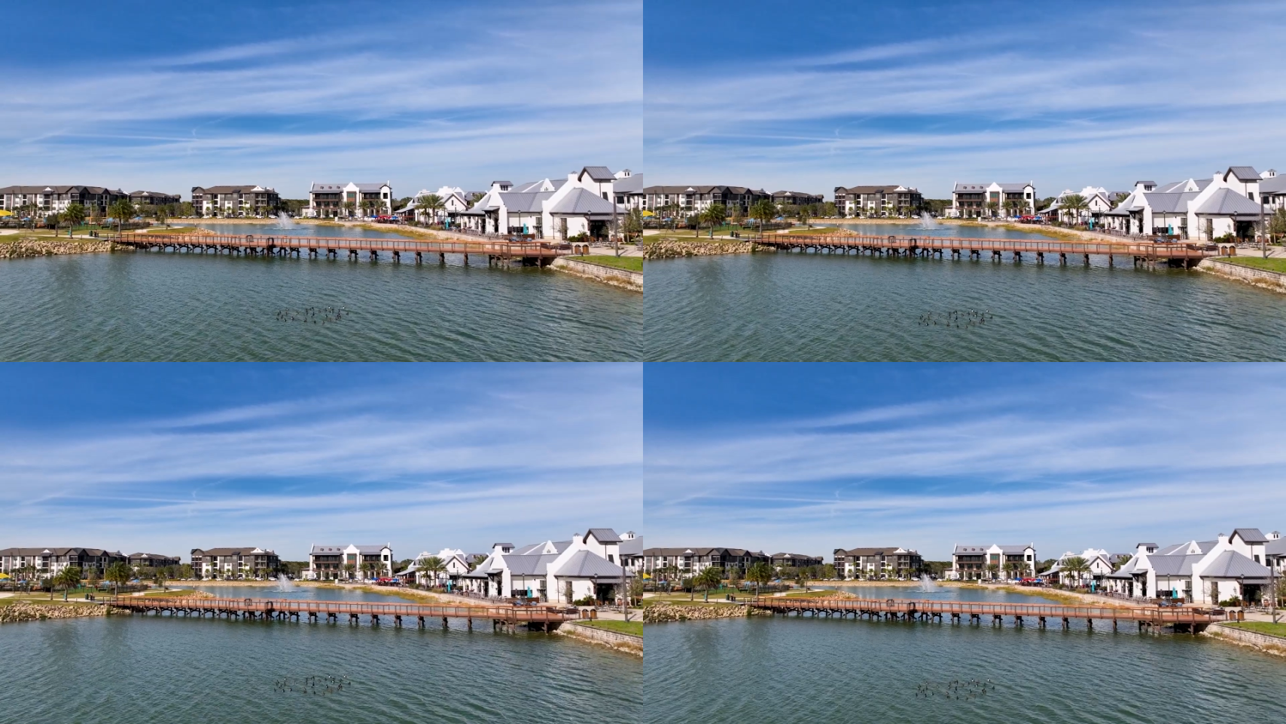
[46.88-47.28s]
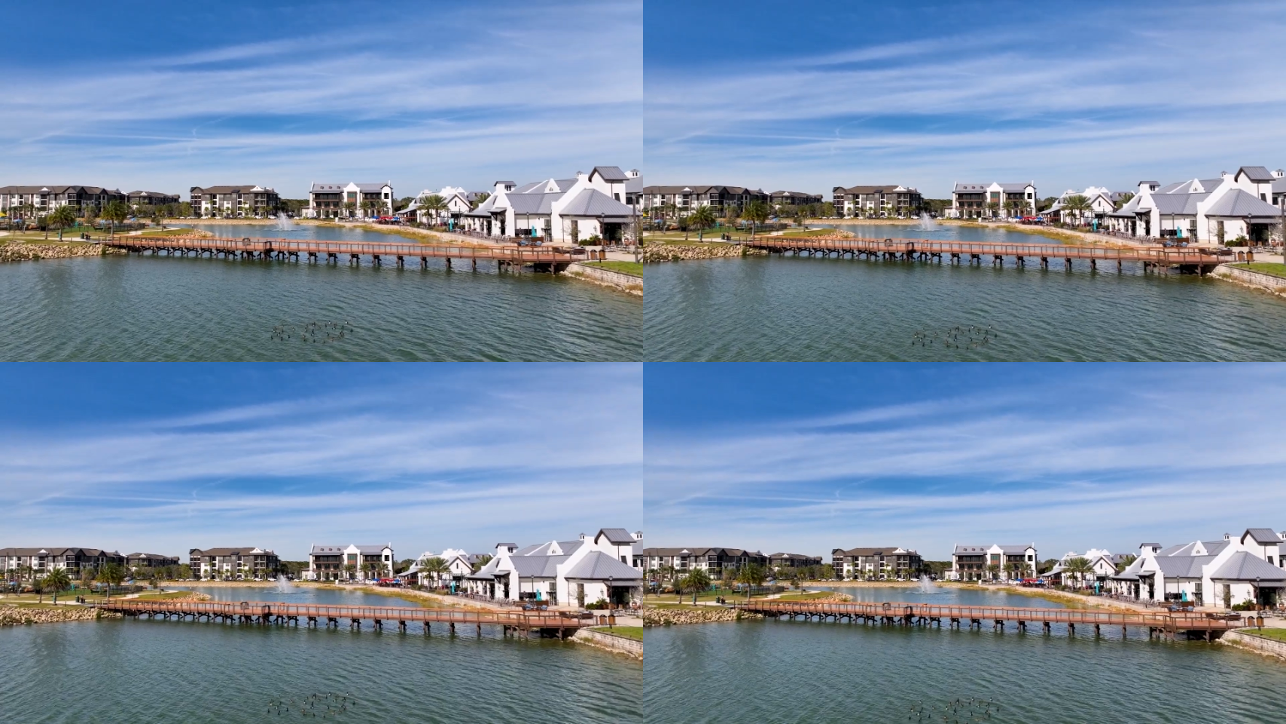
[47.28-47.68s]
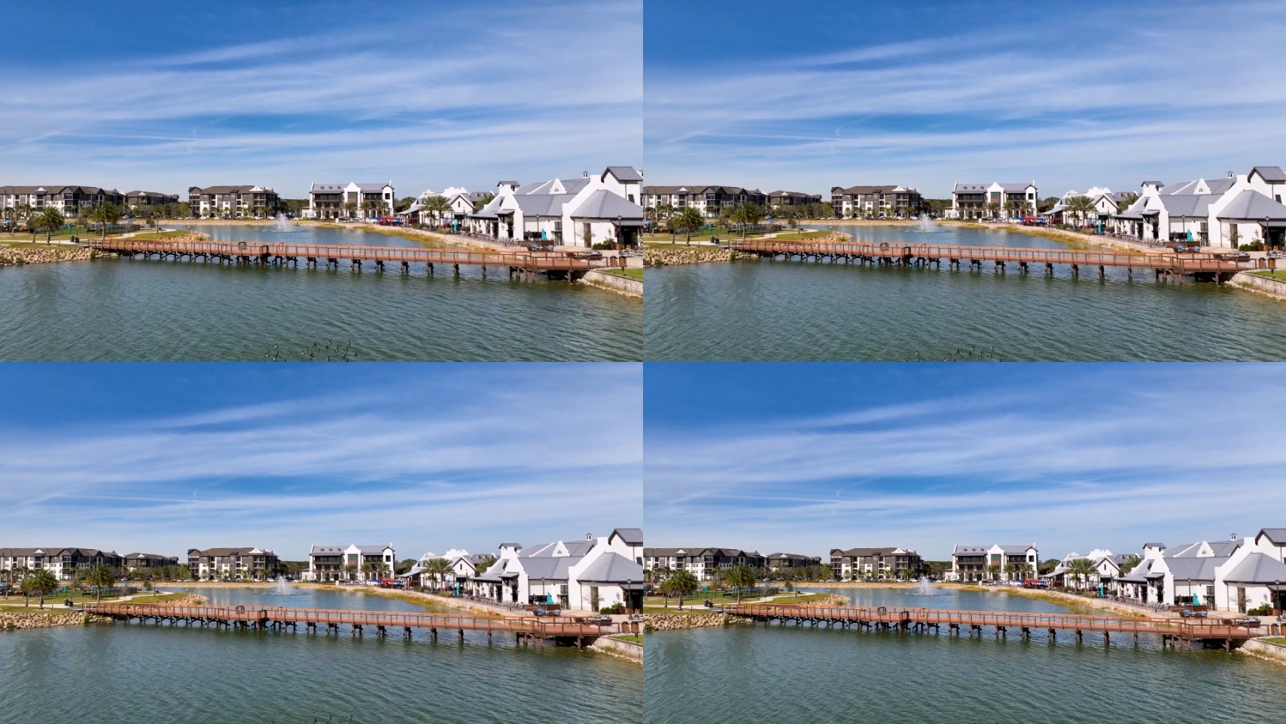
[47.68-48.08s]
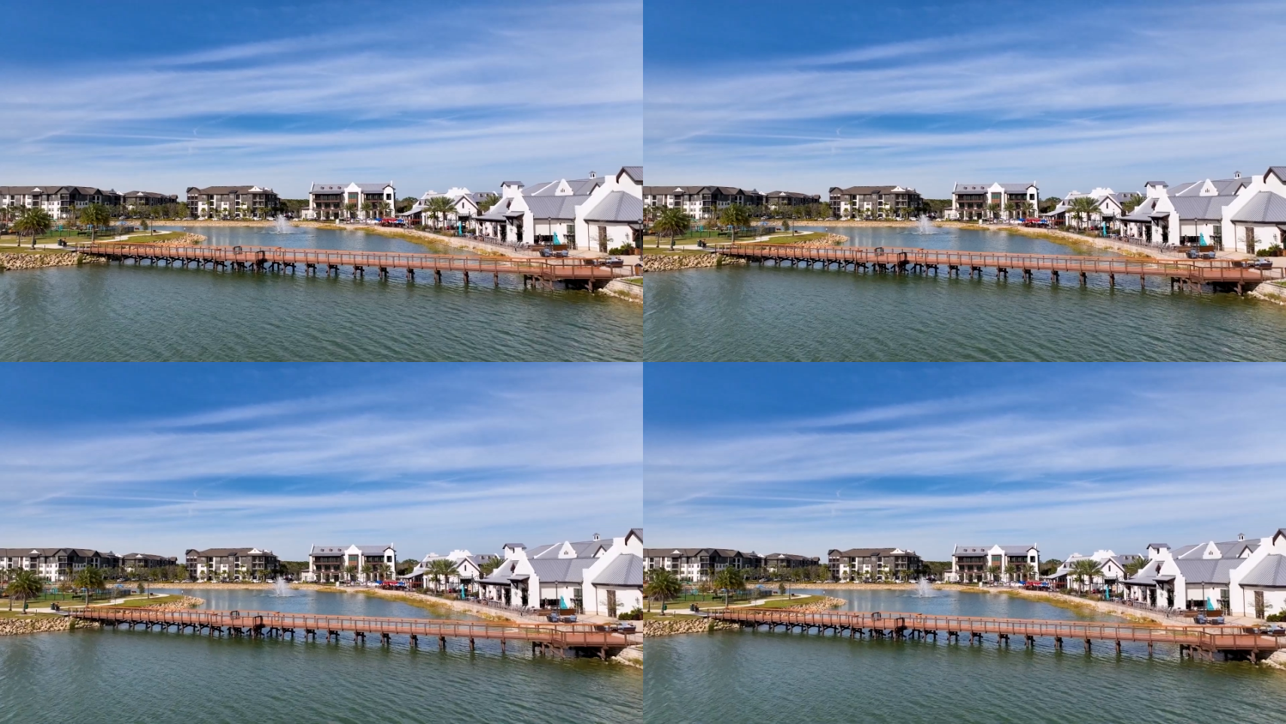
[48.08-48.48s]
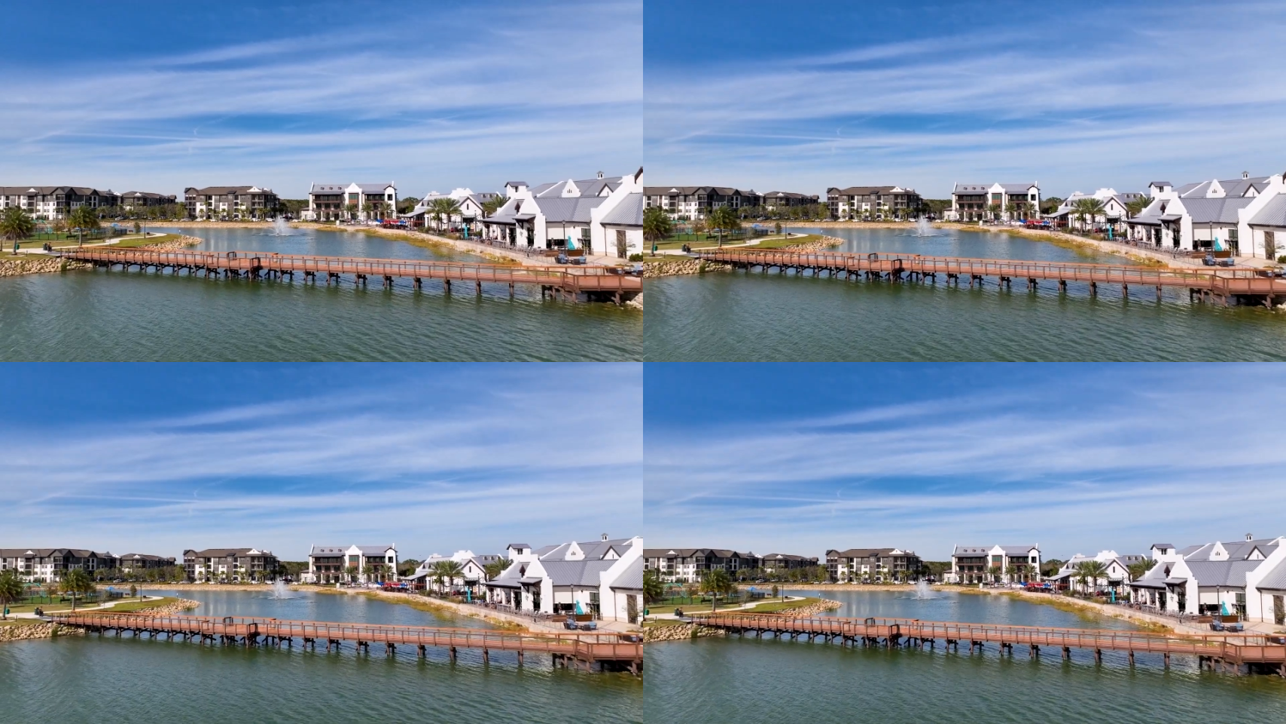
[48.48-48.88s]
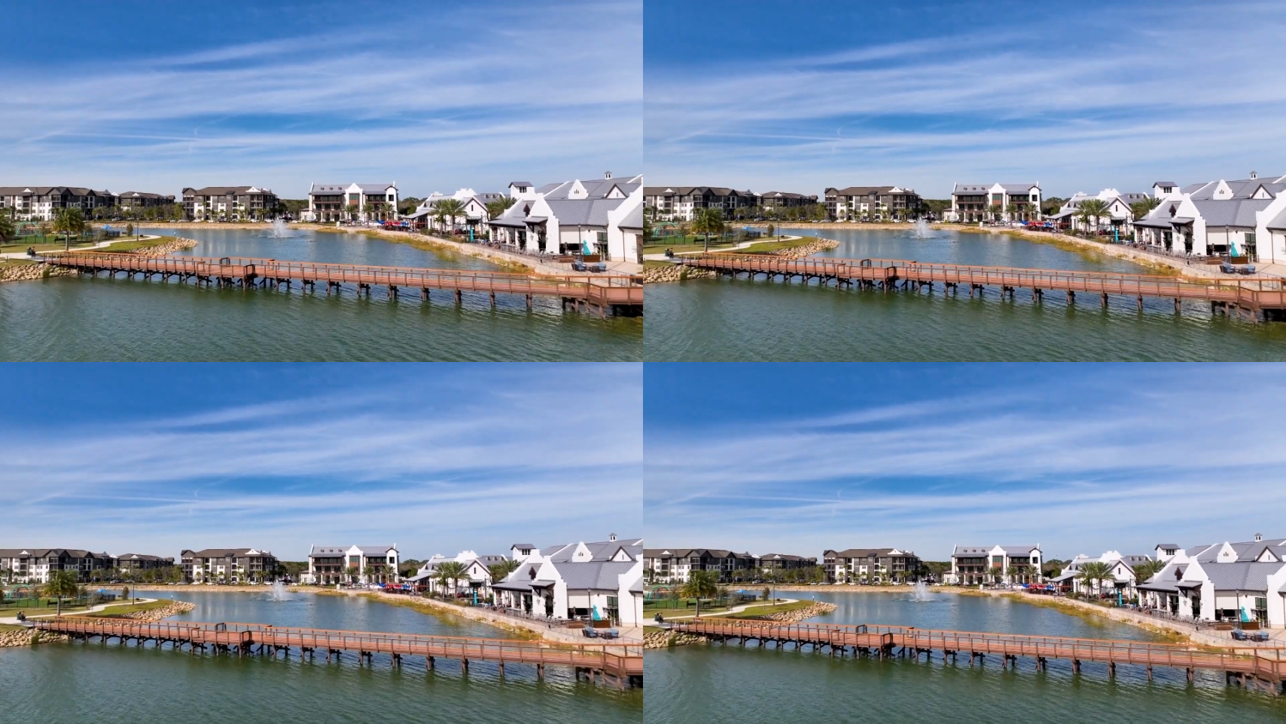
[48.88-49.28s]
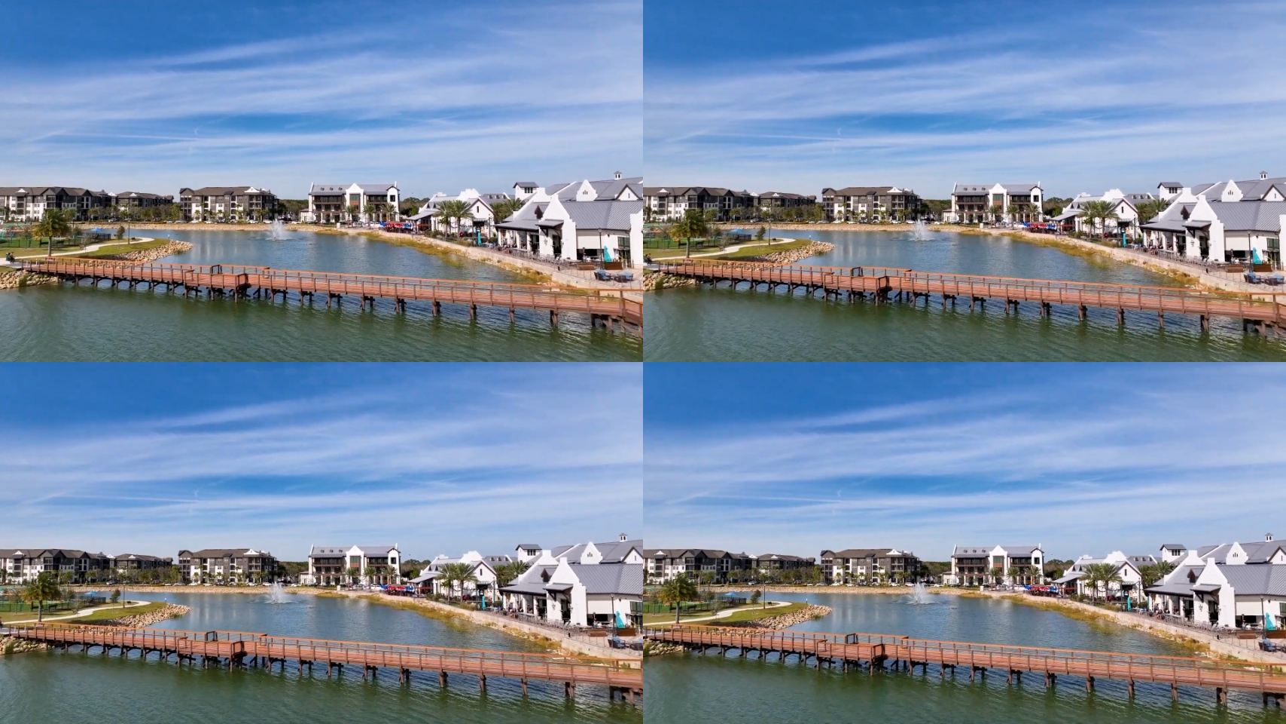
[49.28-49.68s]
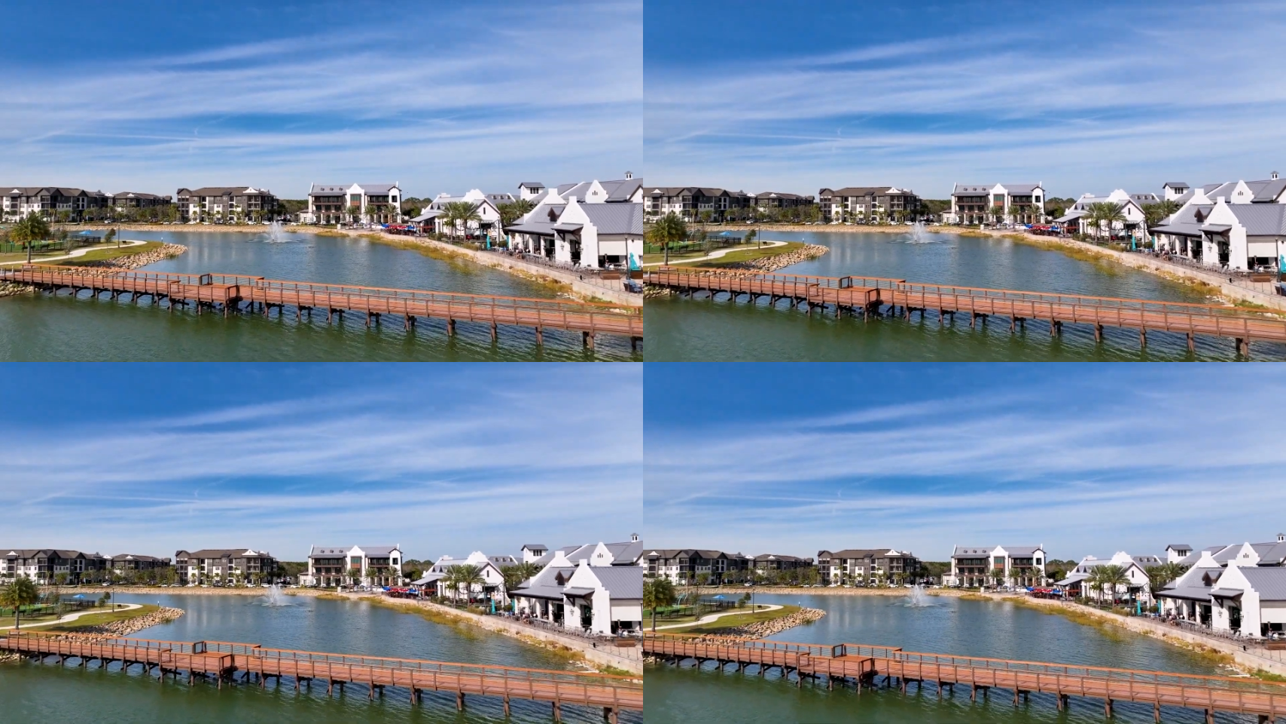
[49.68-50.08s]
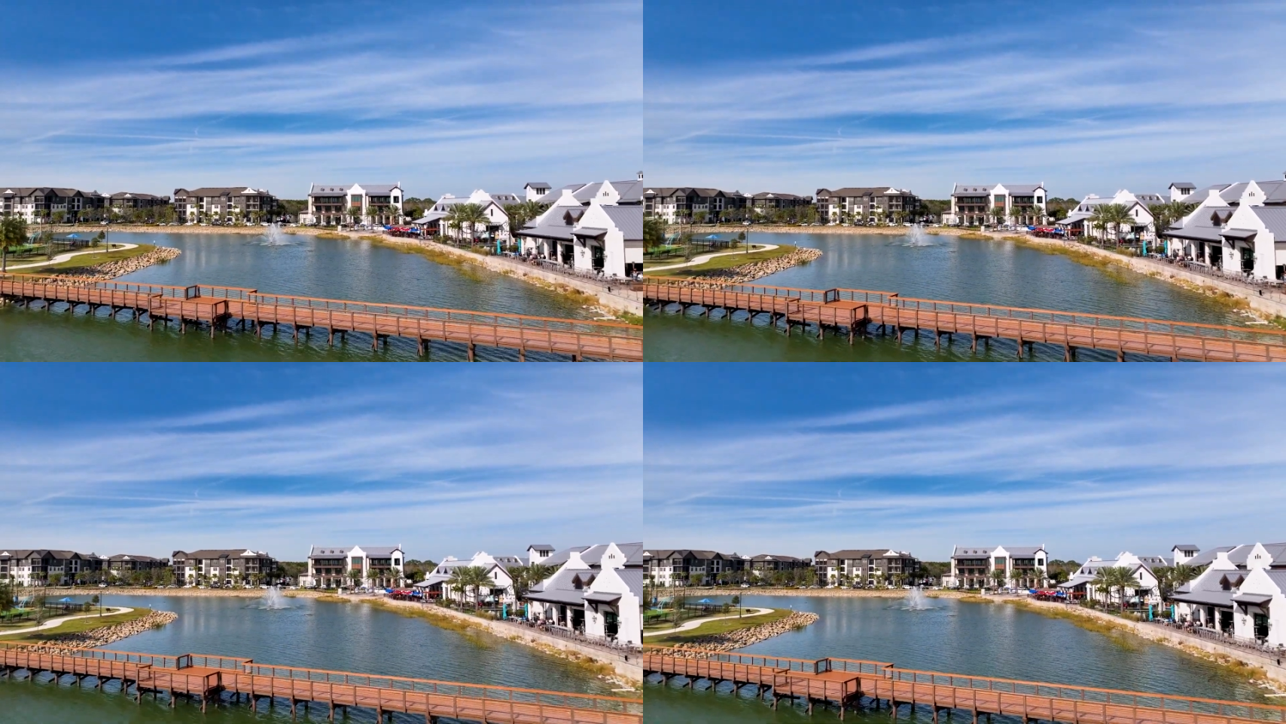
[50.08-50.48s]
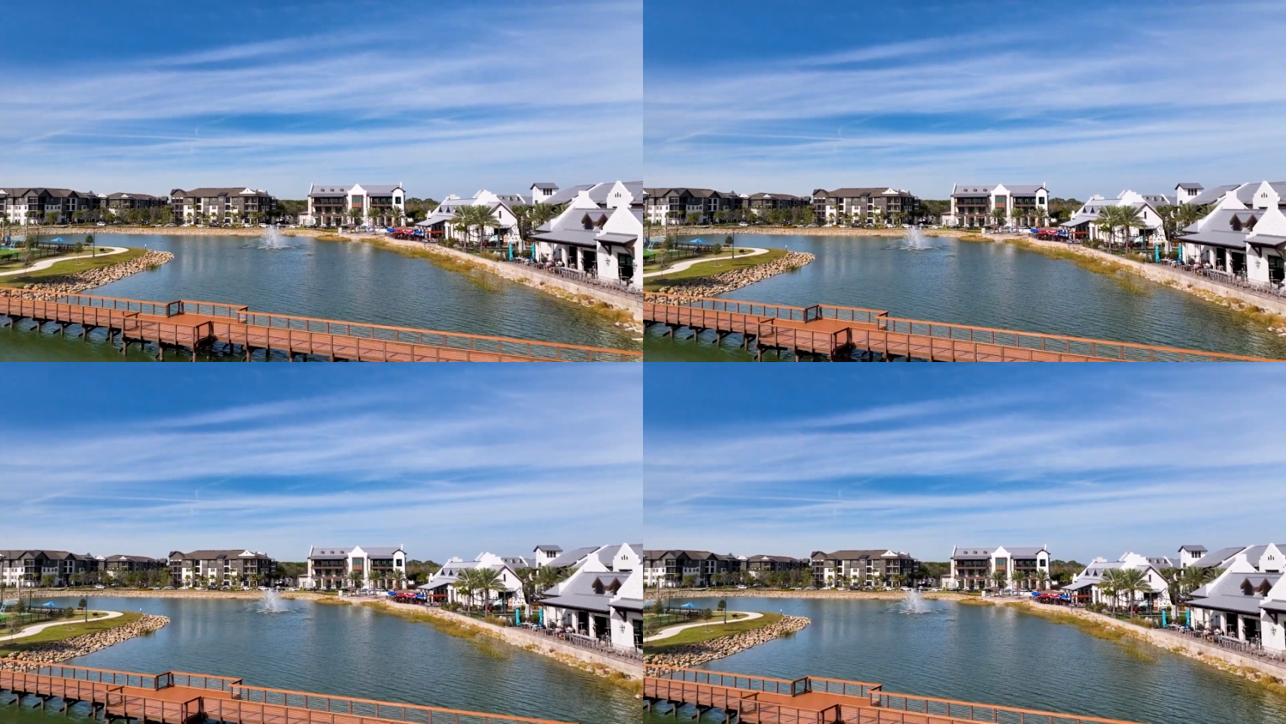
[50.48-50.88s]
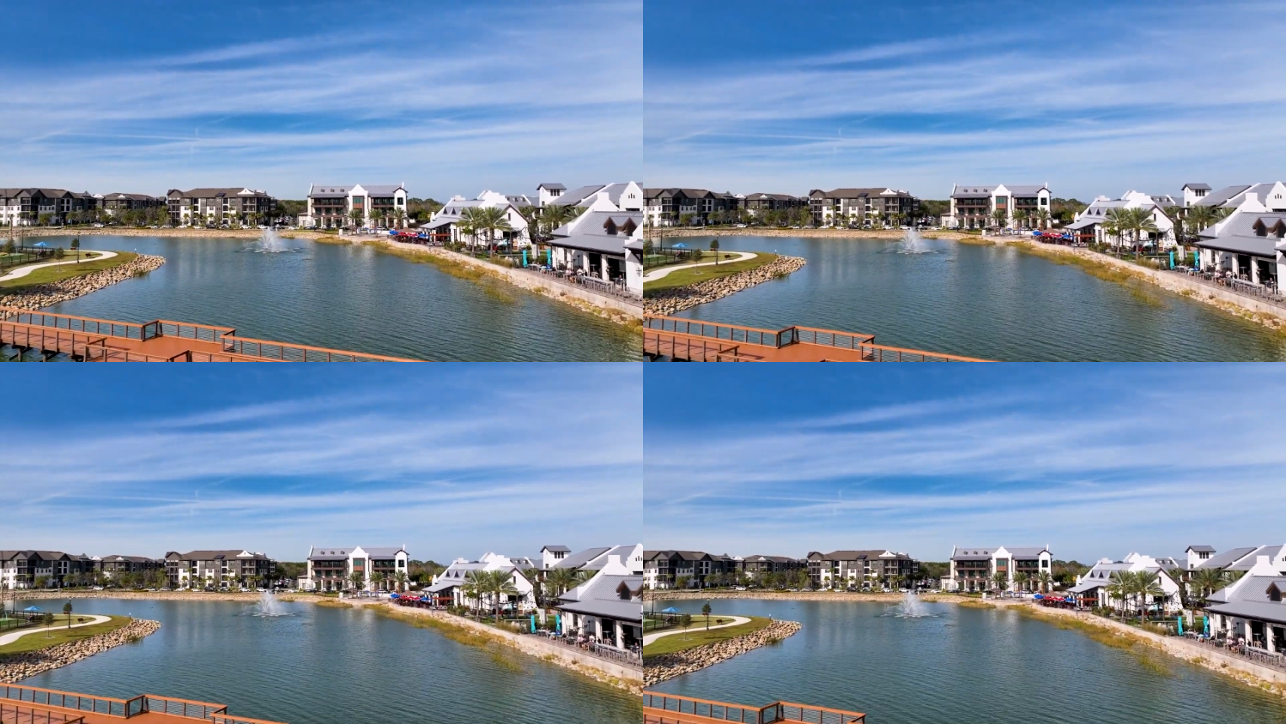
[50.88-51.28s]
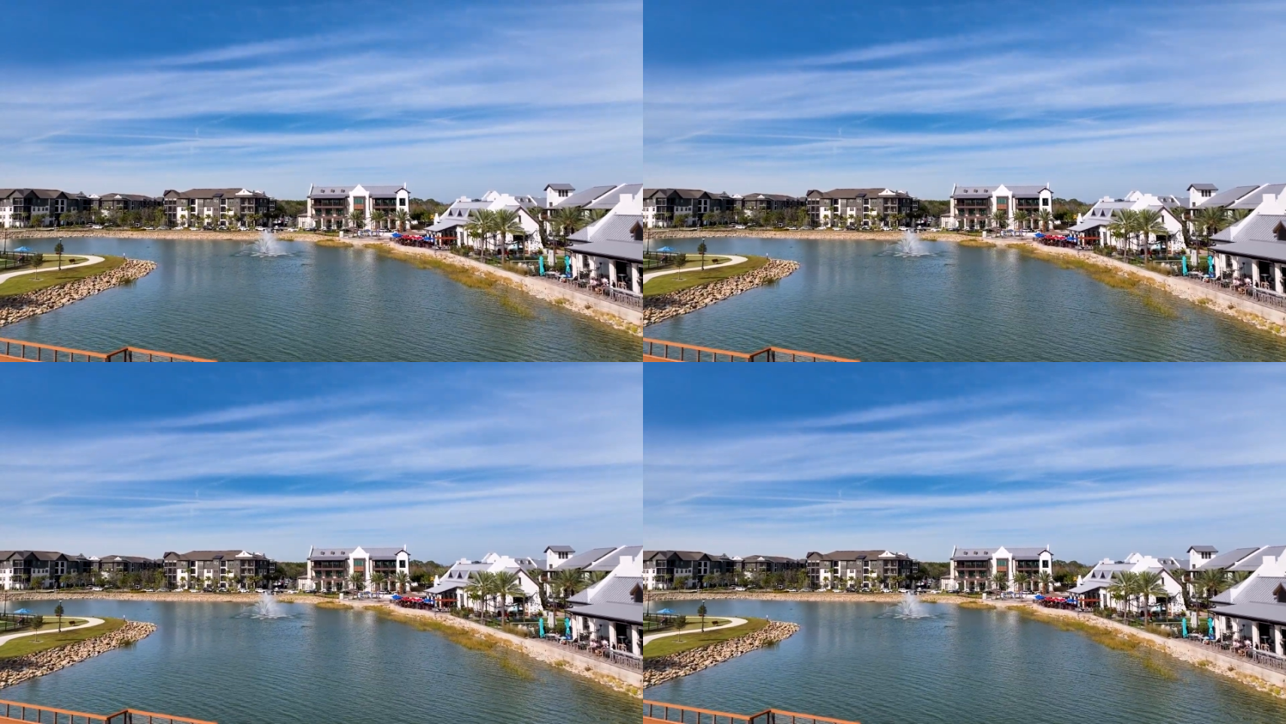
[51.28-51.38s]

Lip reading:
(no speaker visible)